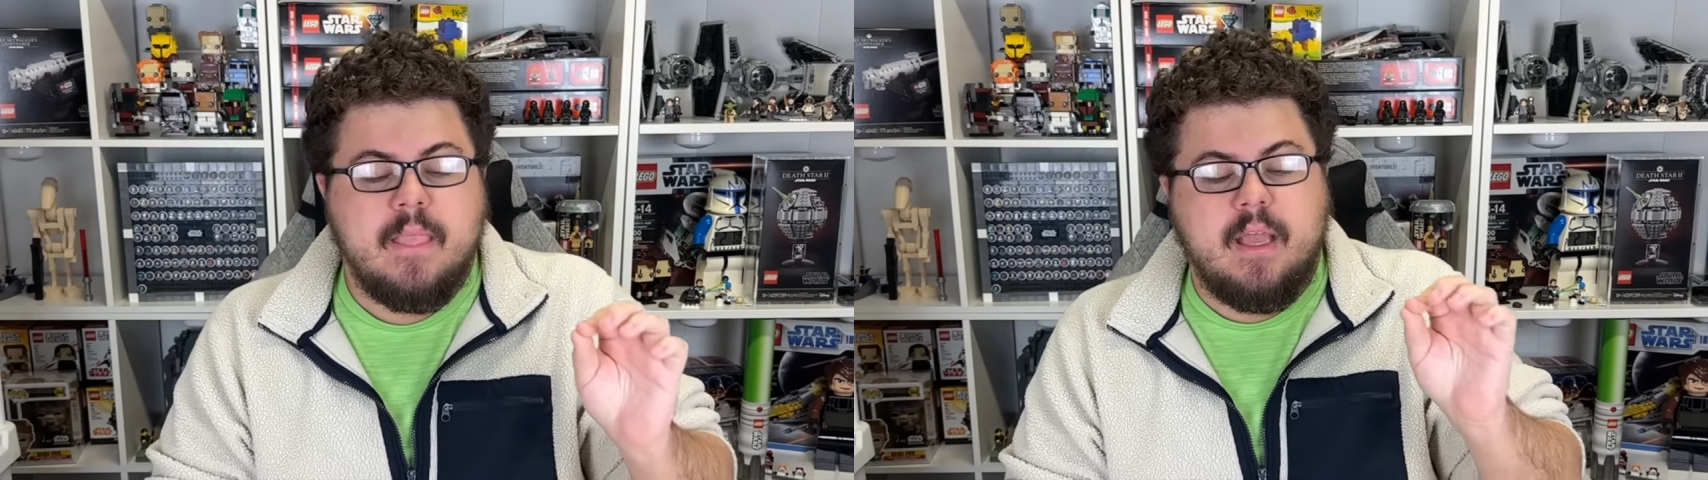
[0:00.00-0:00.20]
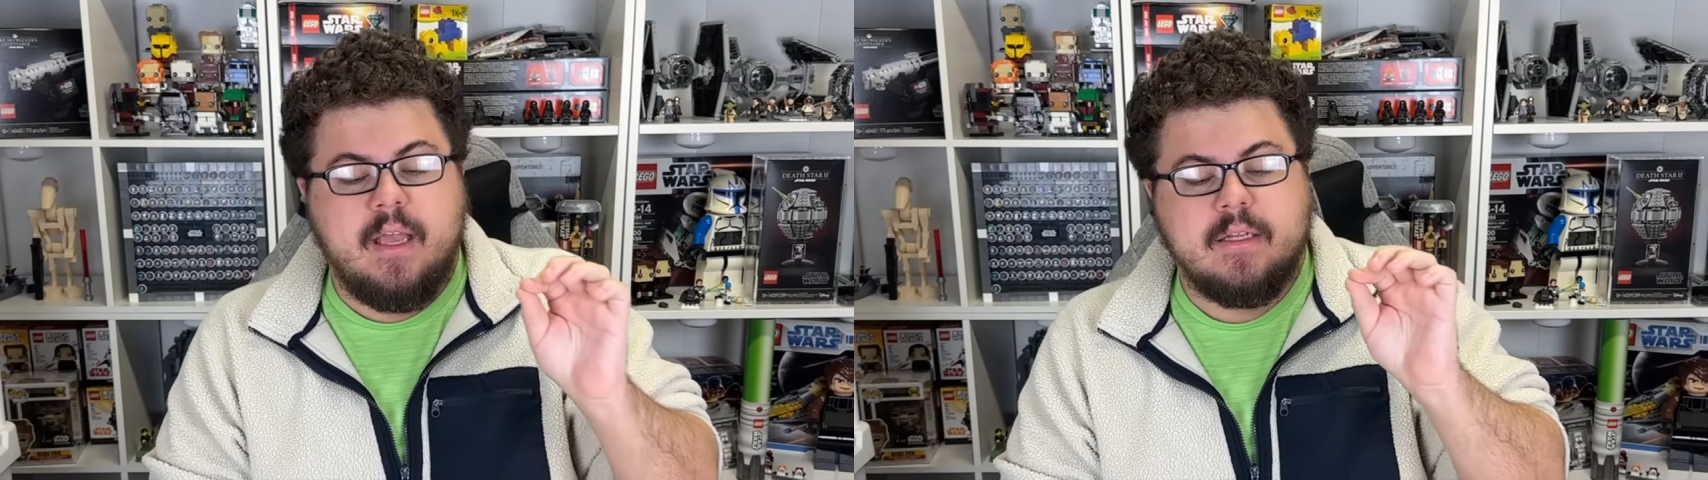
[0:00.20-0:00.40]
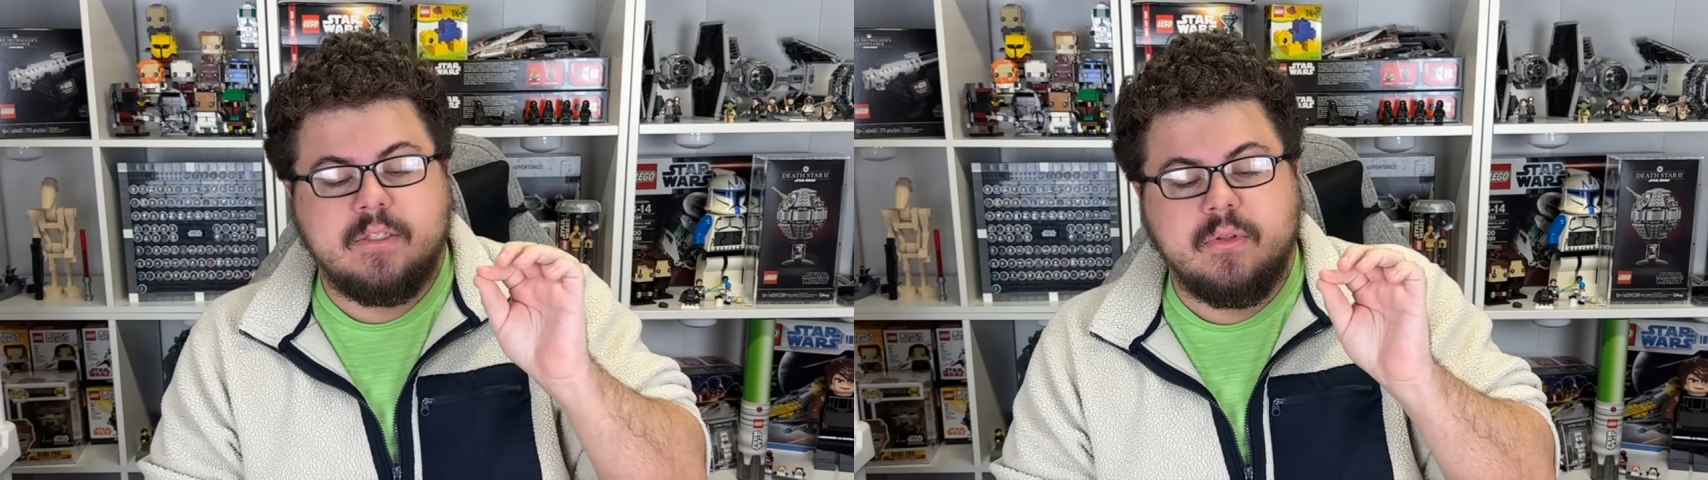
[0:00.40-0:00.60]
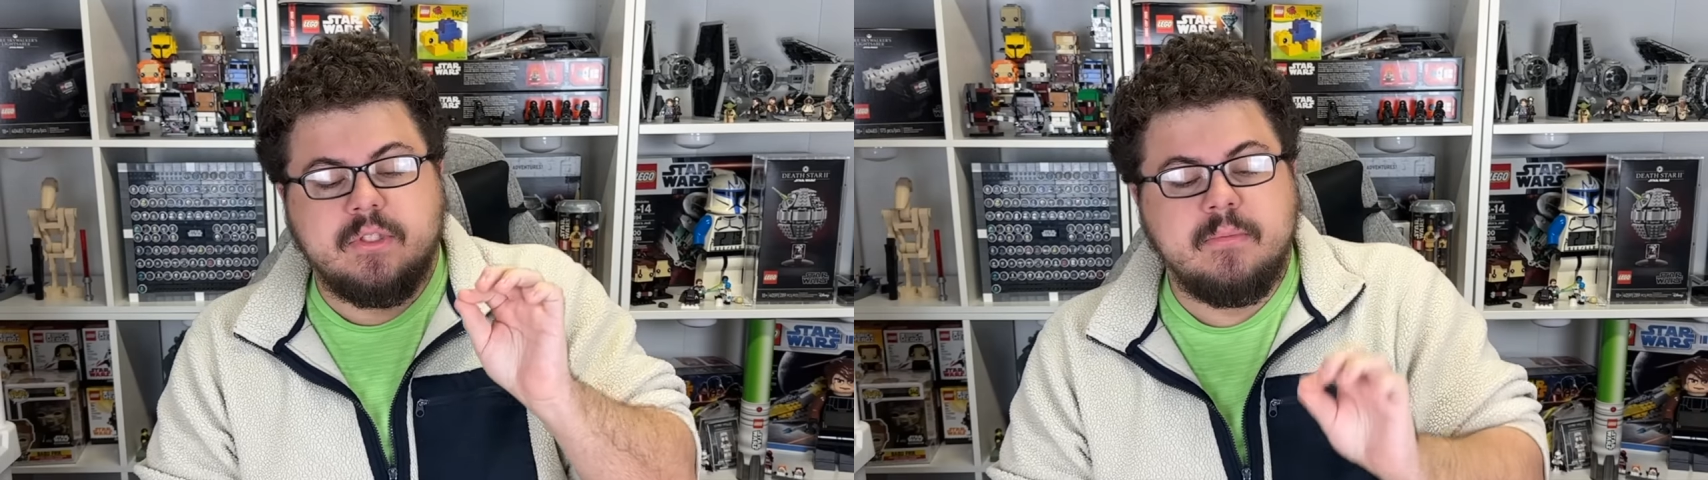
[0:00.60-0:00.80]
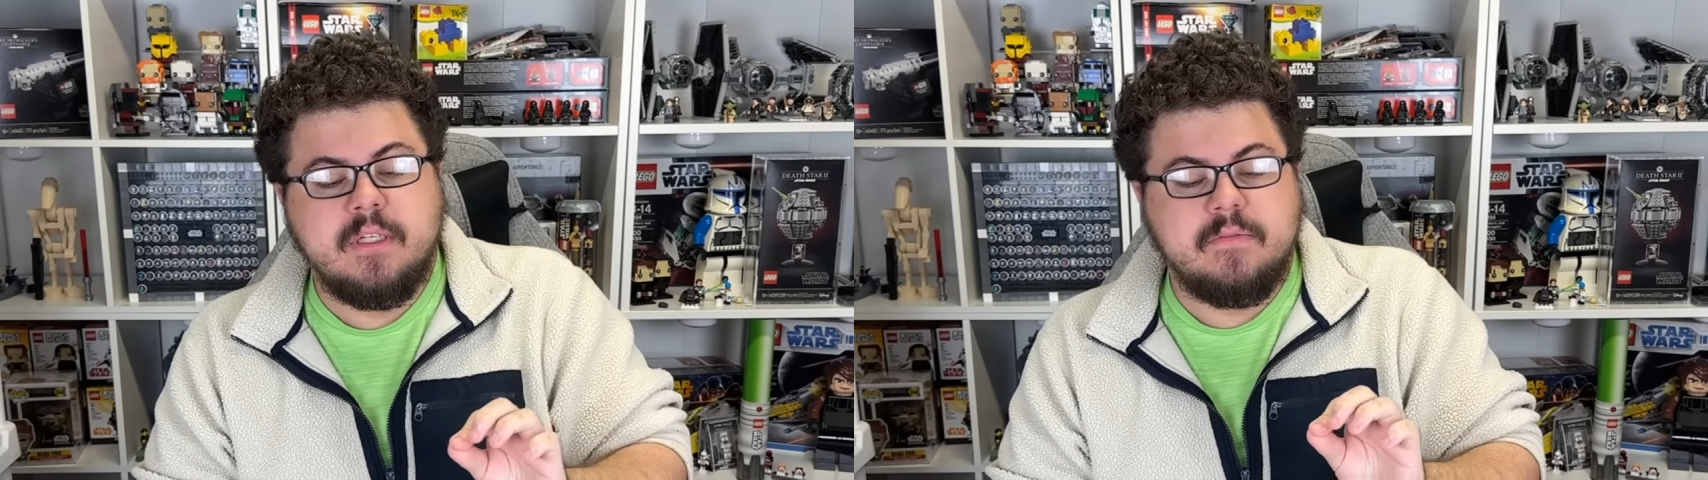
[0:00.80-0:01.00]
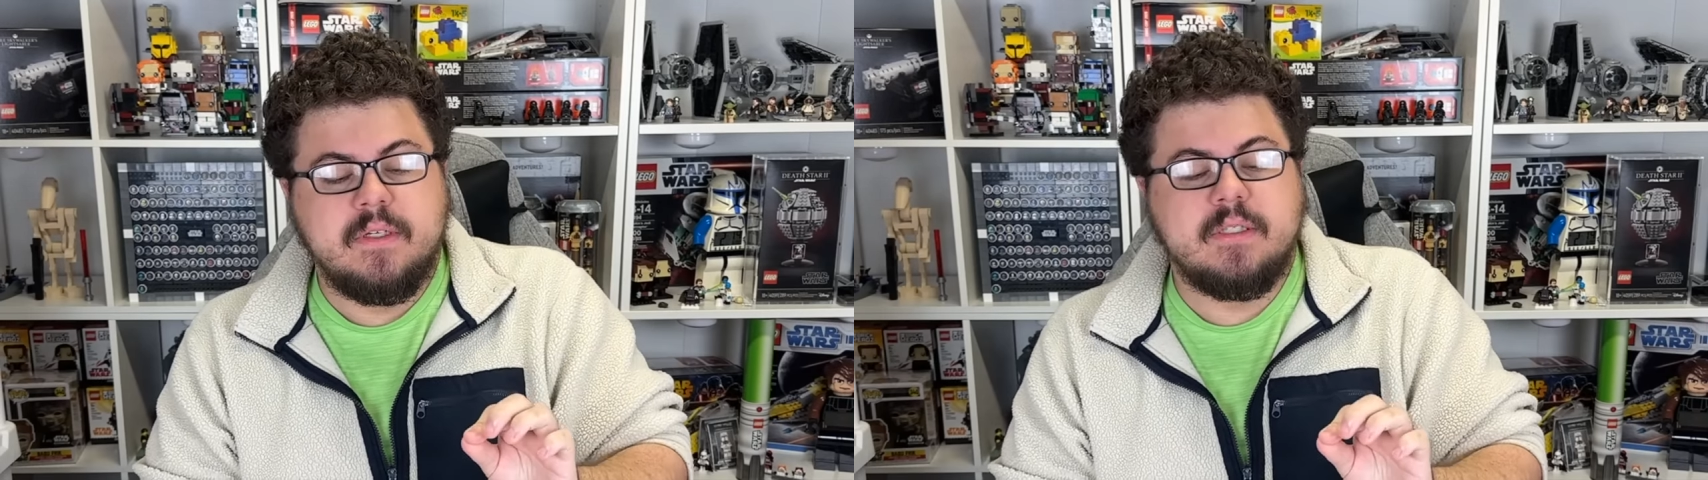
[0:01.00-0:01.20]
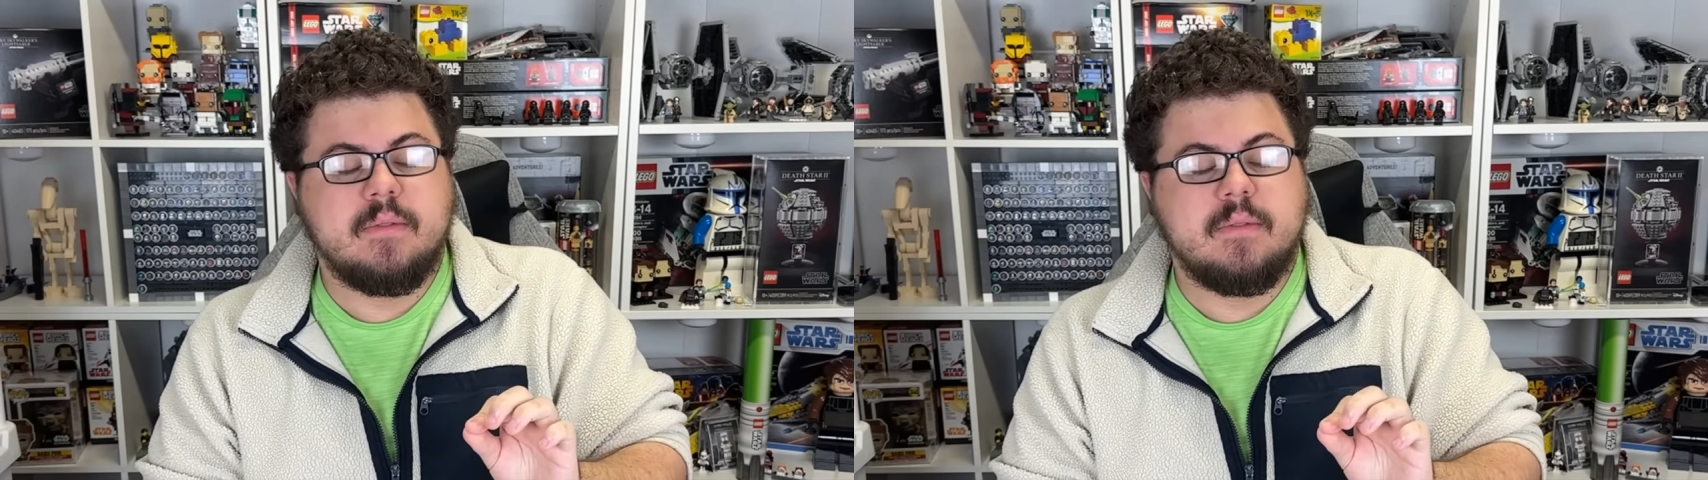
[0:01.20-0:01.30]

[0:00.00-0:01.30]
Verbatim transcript: And so the 2 minifigures